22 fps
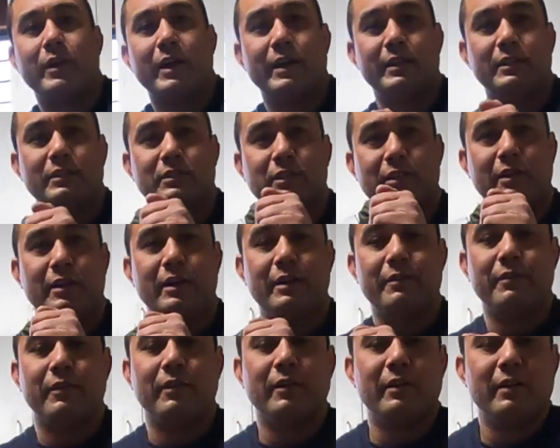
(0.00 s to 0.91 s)
I had this on here. I
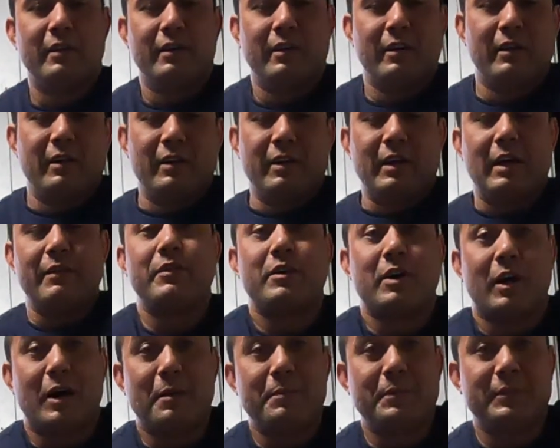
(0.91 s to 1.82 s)
have a
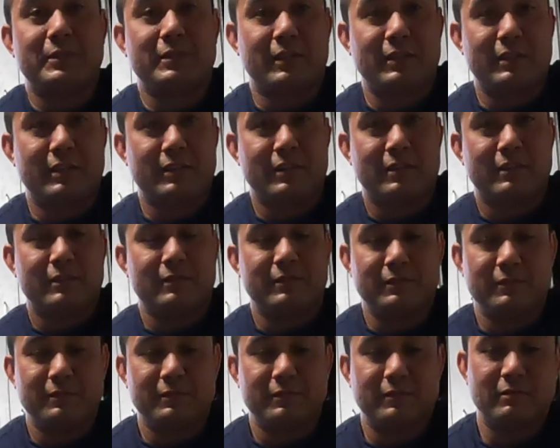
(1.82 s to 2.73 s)
compass on here.
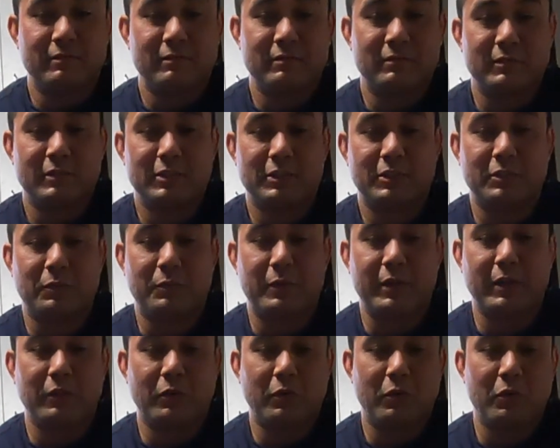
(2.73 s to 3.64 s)
Just a
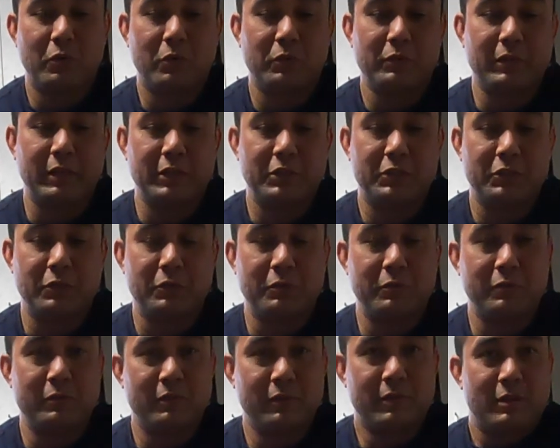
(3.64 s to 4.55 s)
regular old
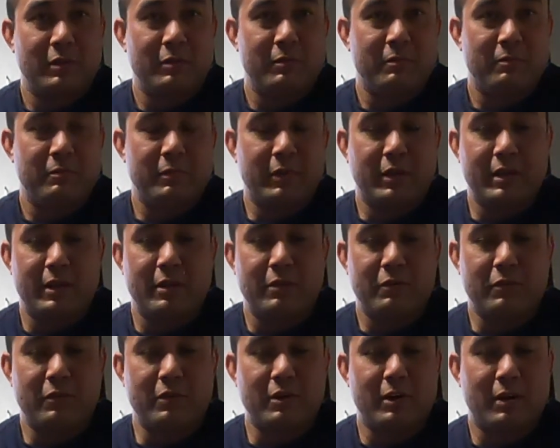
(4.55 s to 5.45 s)
issued
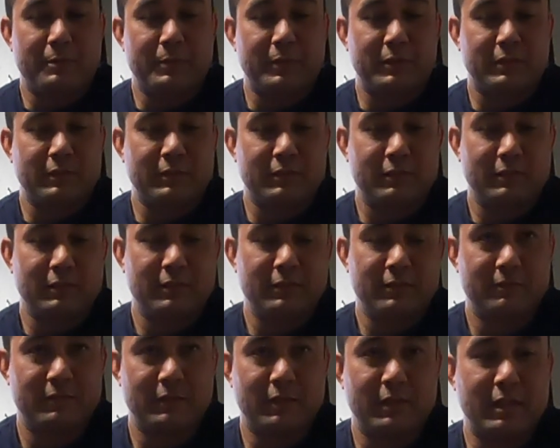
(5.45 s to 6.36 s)
mechanical compass
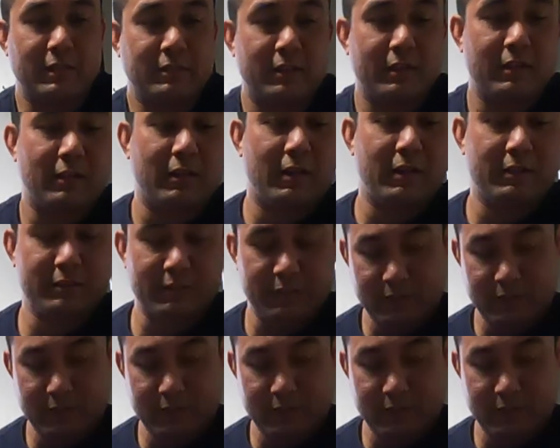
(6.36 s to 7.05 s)
in case I get lost, I